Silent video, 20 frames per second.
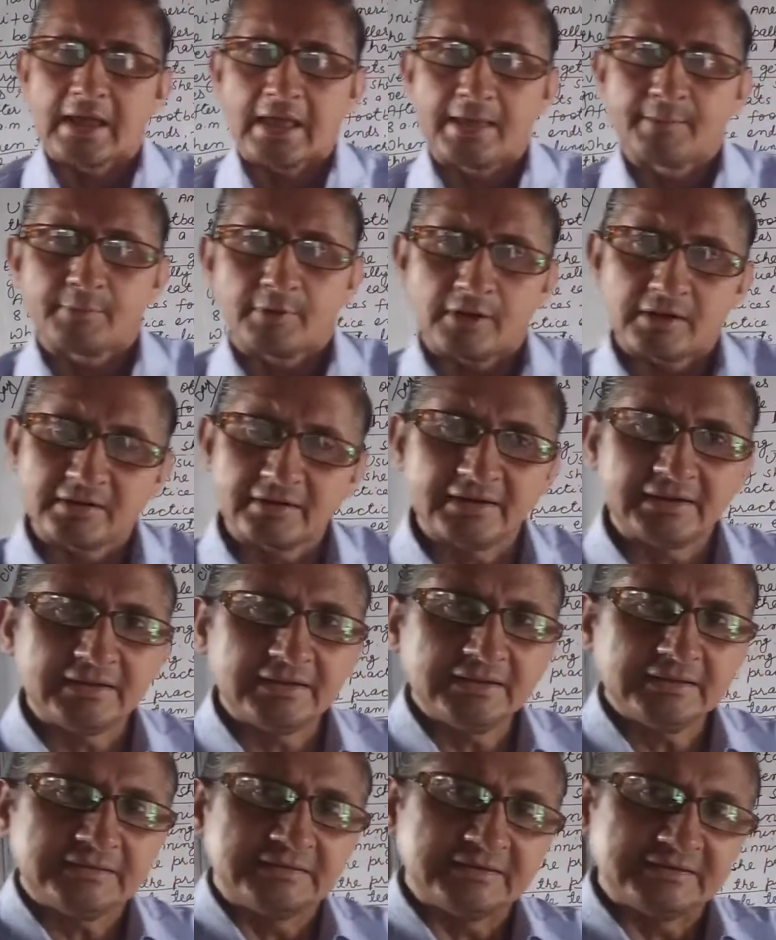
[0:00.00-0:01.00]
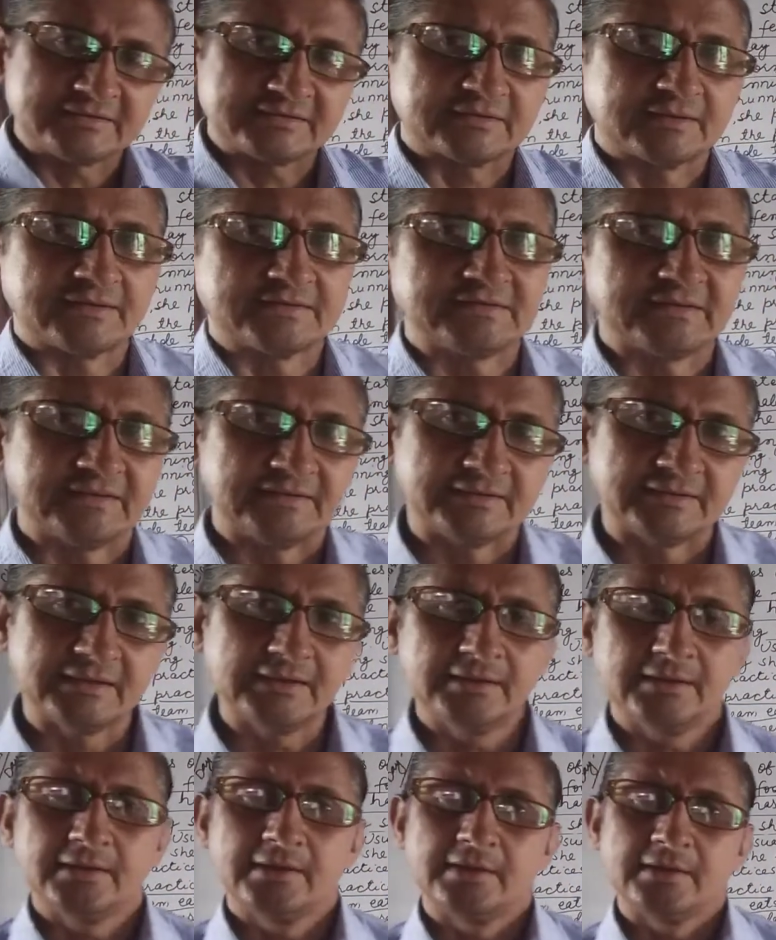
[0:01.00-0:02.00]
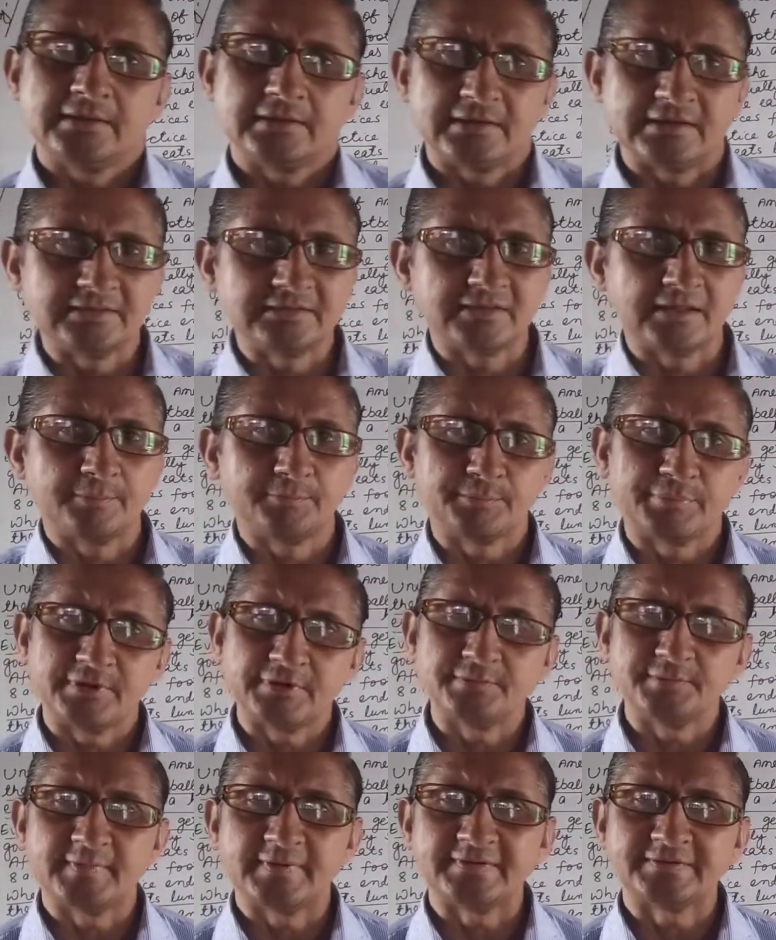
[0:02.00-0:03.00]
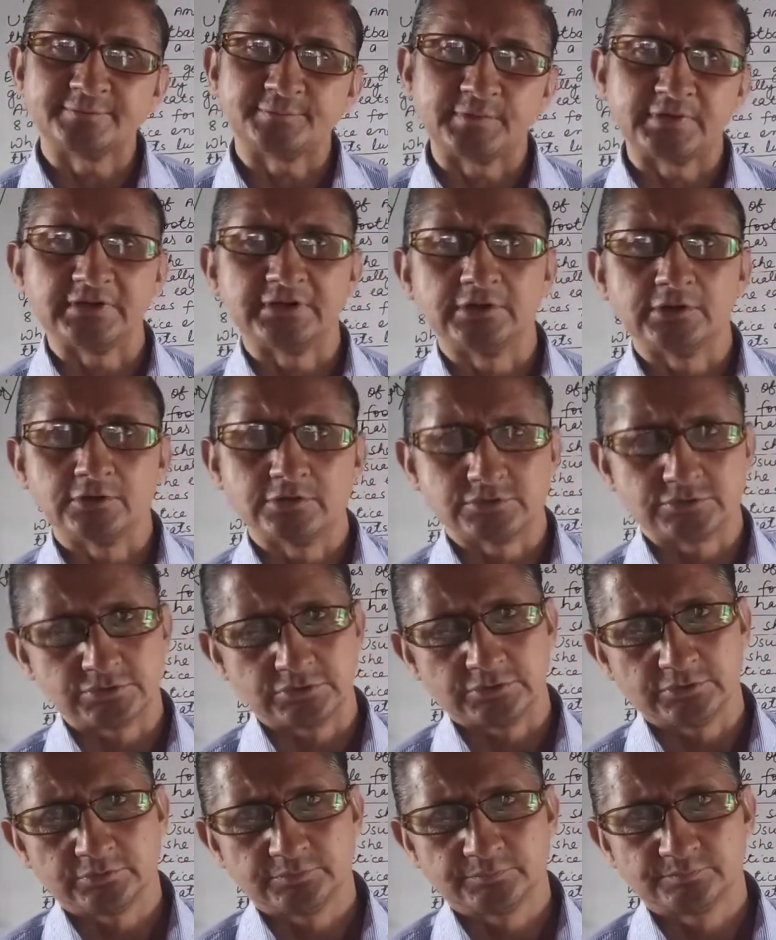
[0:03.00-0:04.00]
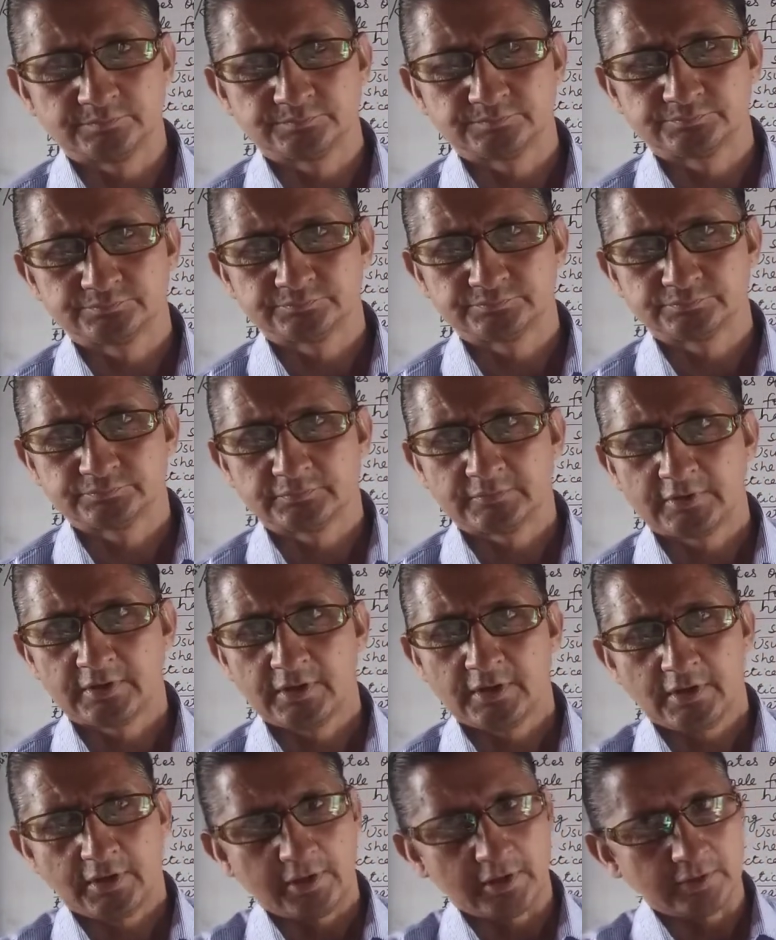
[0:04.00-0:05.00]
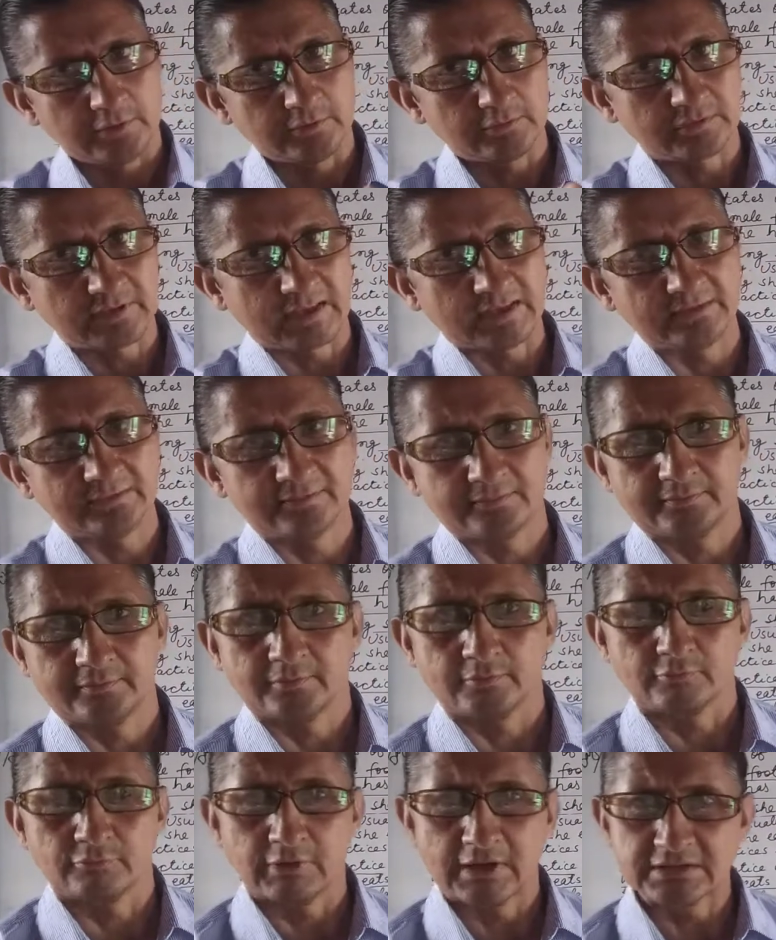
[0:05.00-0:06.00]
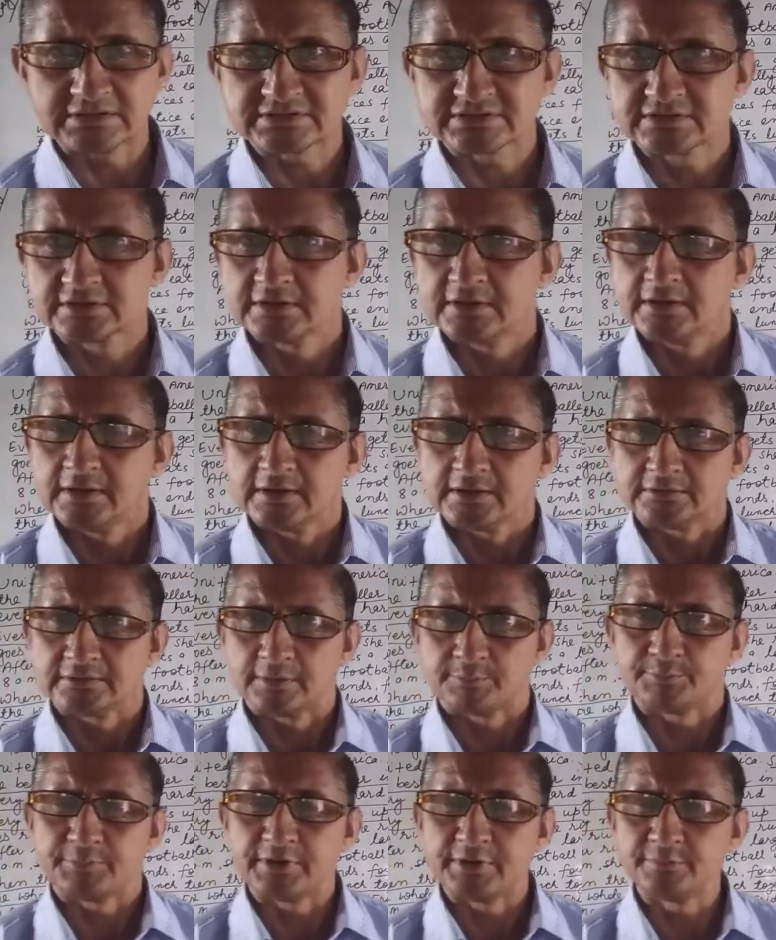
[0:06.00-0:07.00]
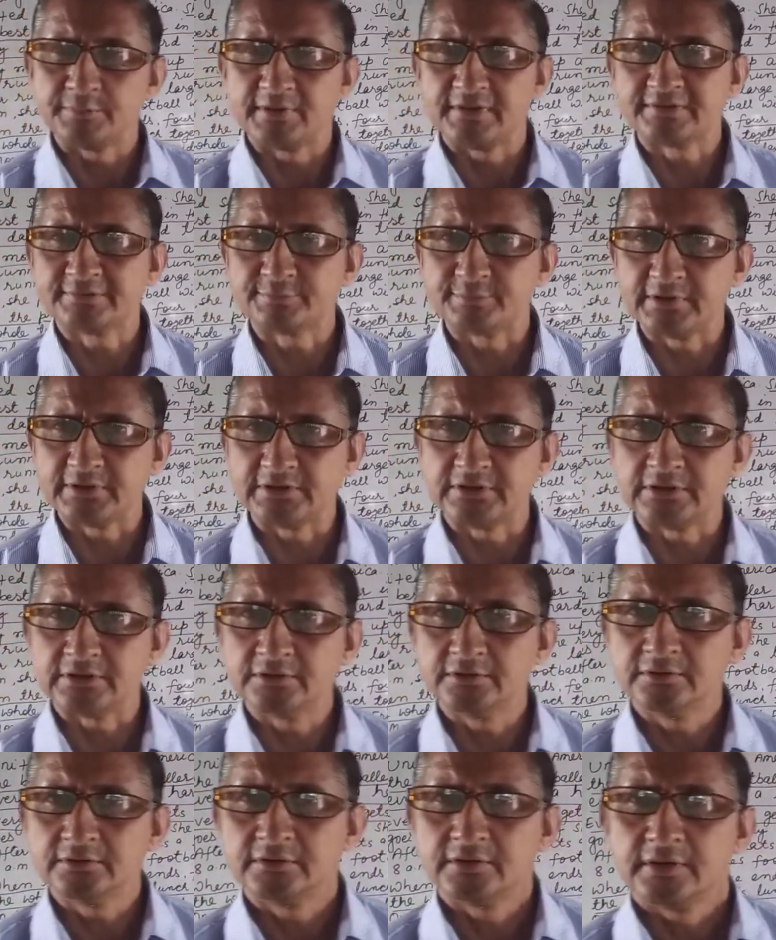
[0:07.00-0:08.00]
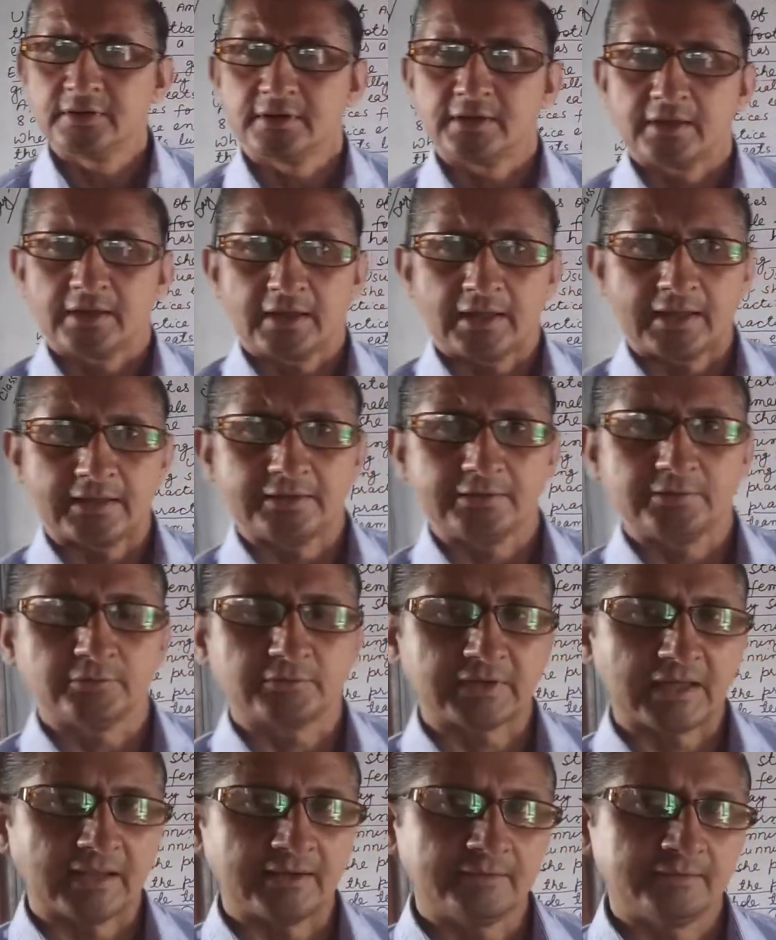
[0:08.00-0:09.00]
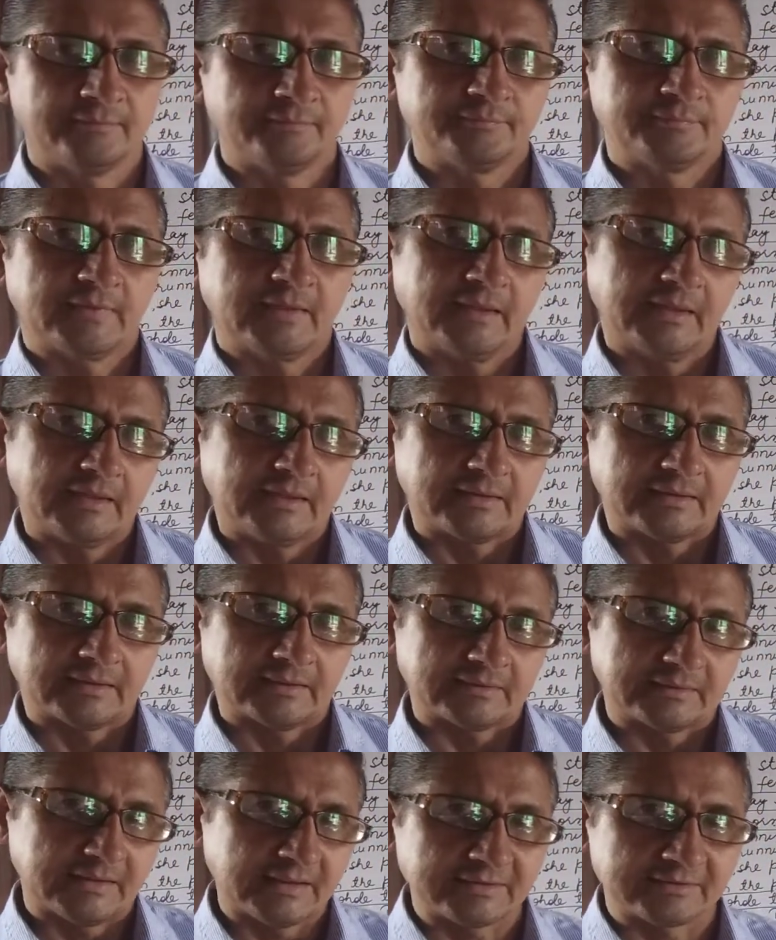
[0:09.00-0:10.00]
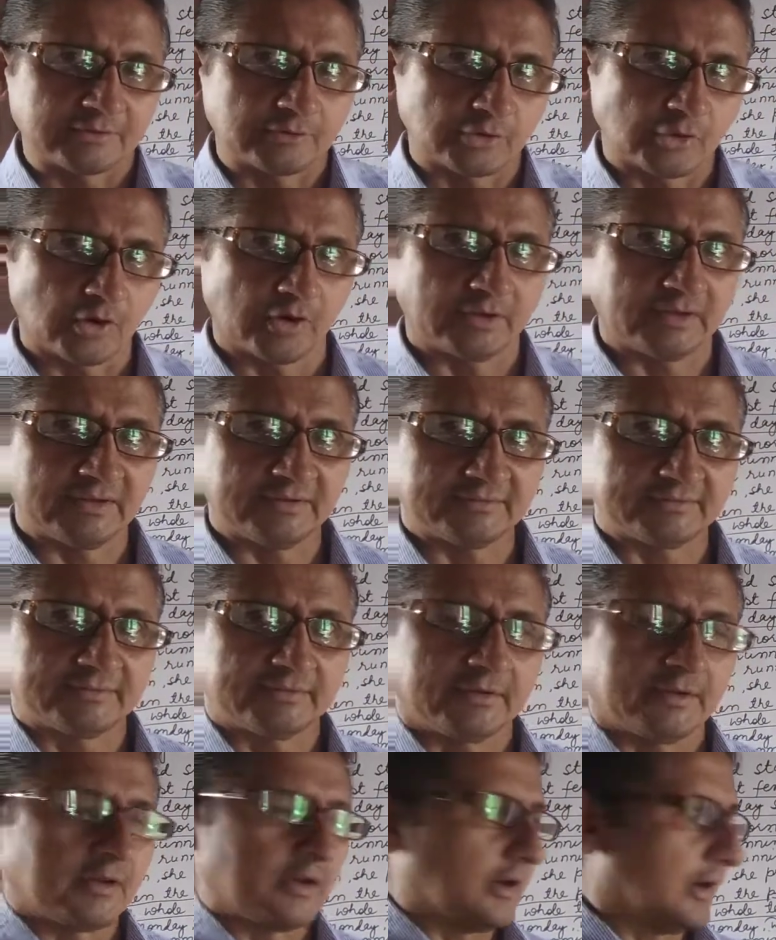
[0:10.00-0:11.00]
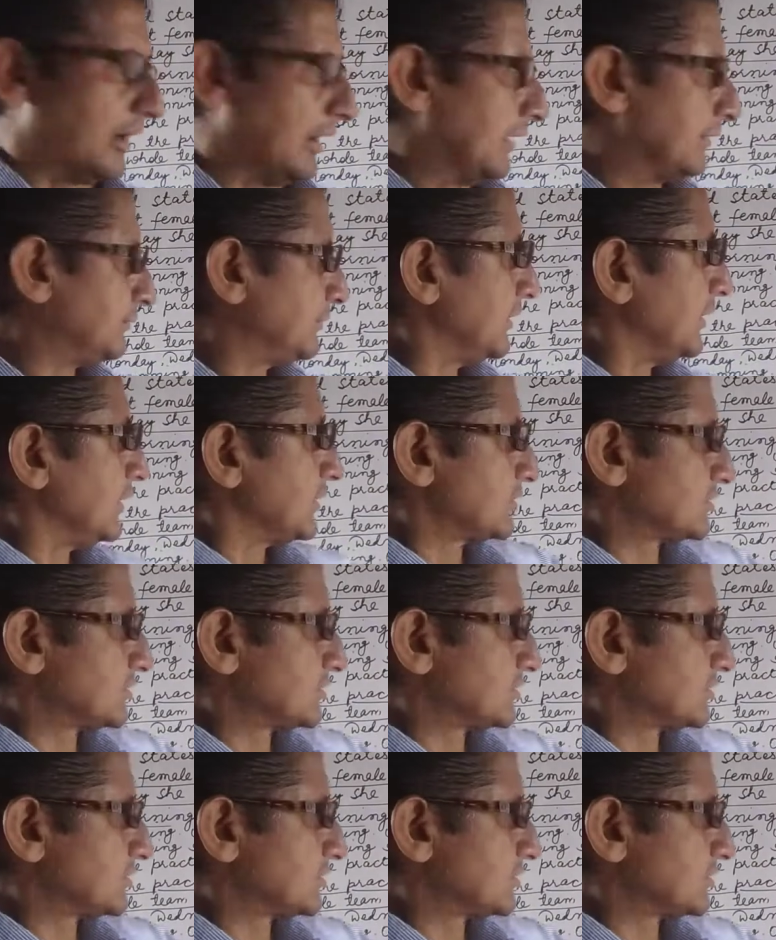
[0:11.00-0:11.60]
discussed in the previous video too. You can watch the previous video and you can get knowledge of solving